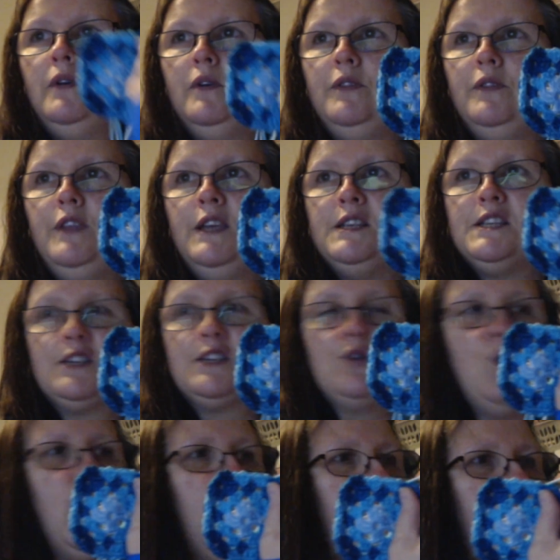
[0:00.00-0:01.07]
this
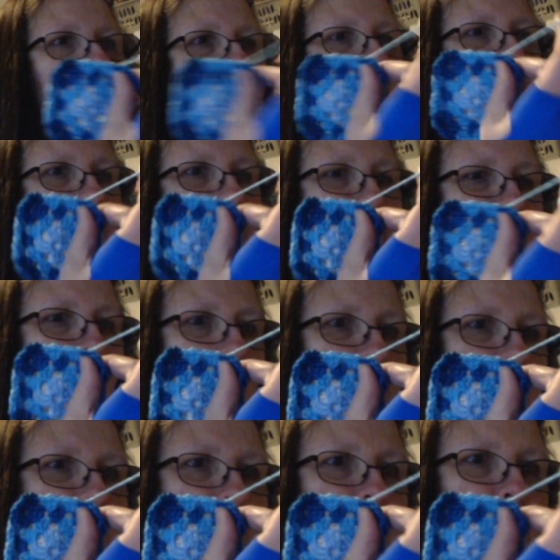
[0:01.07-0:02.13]
square, on your
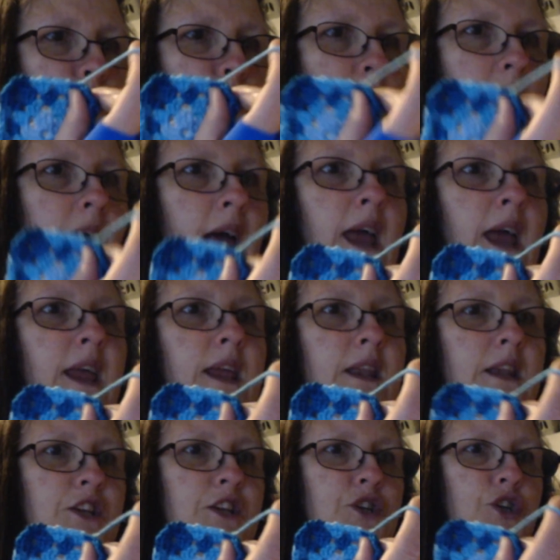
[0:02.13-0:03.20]
frozen square in
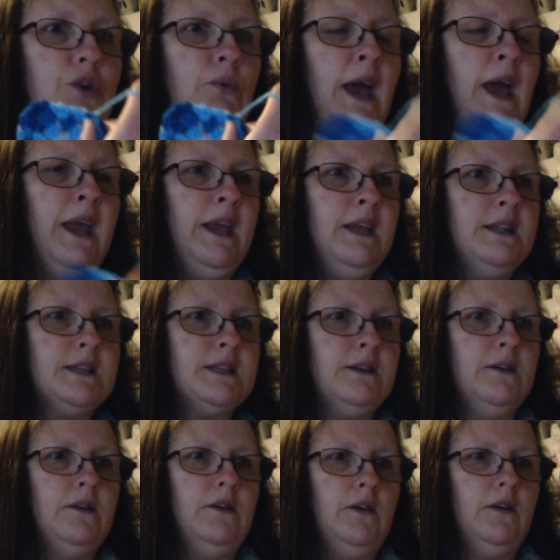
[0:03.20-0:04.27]
issue 8,
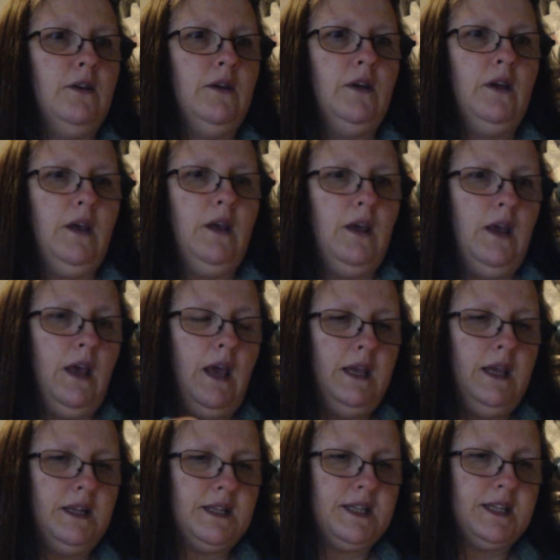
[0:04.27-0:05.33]

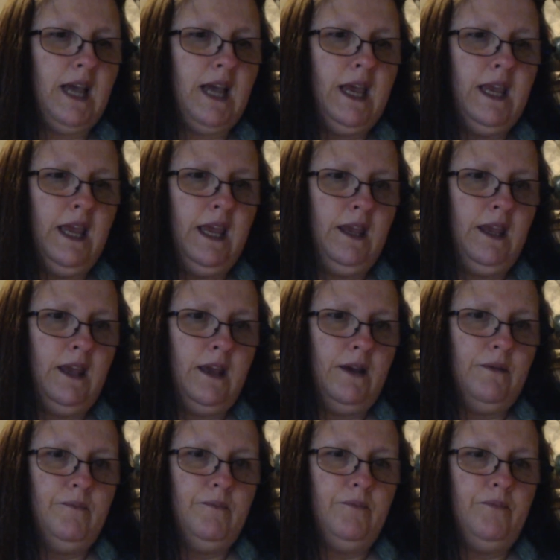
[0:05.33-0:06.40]
it's saying
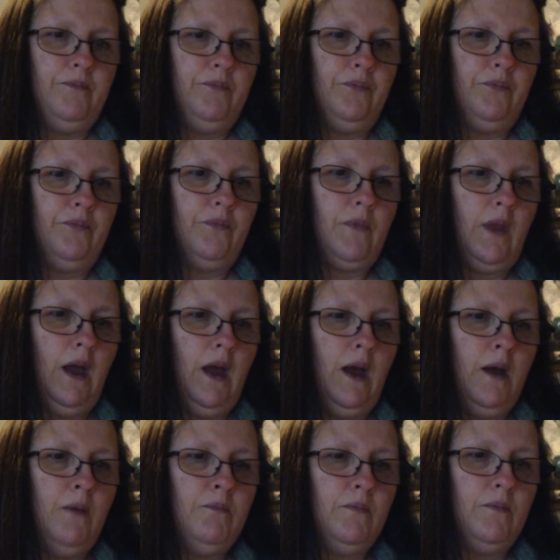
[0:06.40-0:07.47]

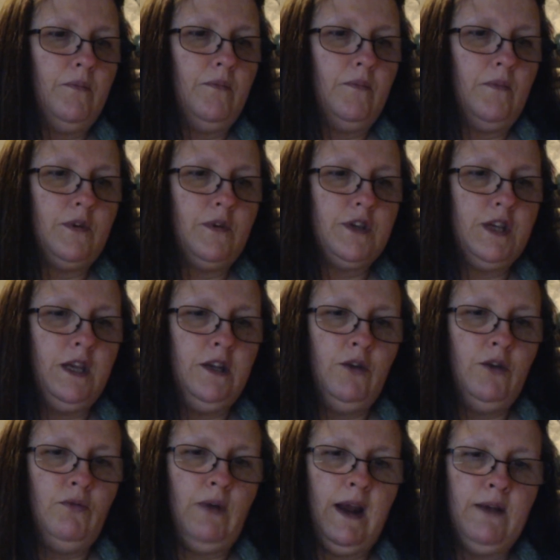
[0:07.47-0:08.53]

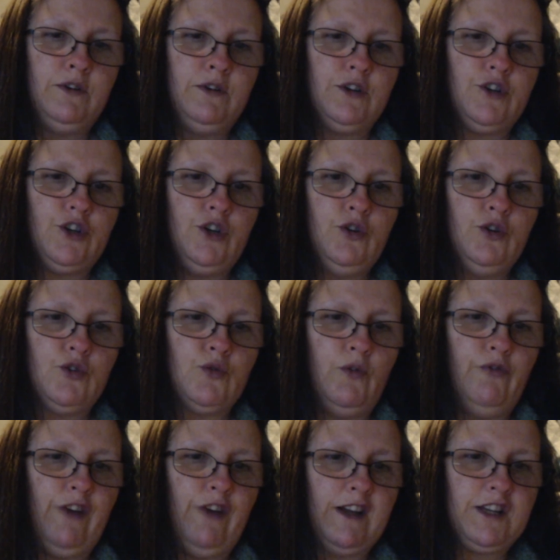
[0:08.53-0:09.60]
continue round as usual,
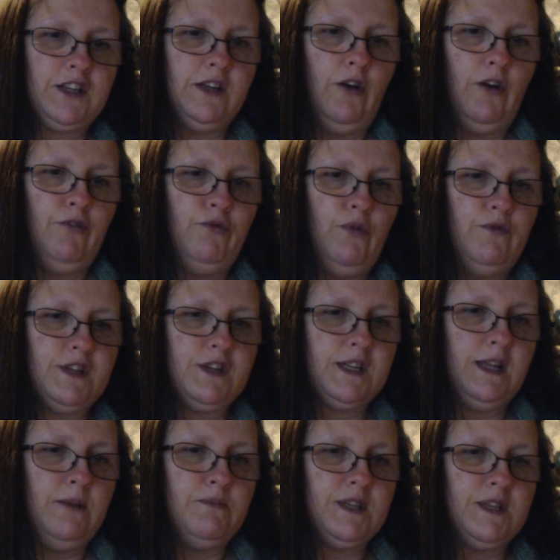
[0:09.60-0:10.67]
fasten off with a
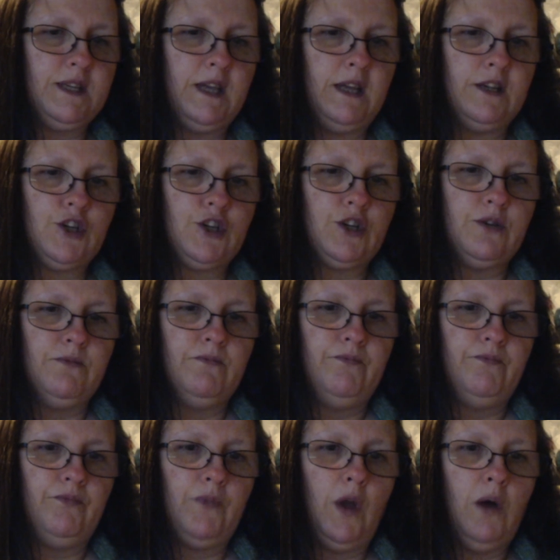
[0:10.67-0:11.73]
slip stitch.
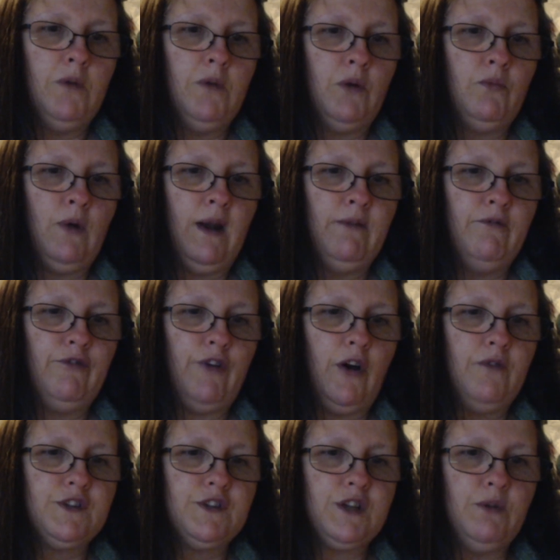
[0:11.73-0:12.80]
I'm on round
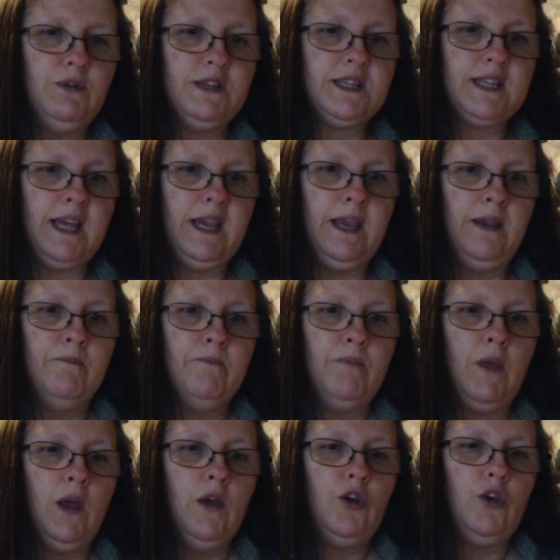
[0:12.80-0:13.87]
5, so it's saying
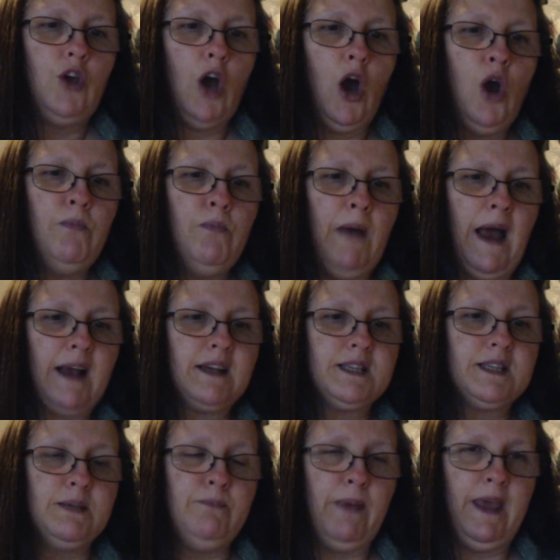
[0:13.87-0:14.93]
go back
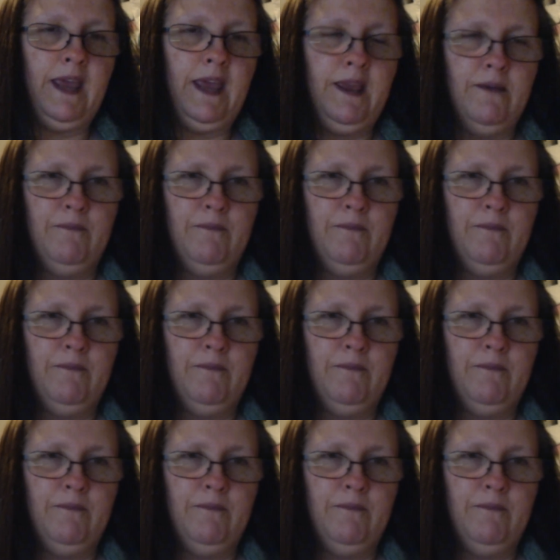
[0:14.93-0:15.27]
to B.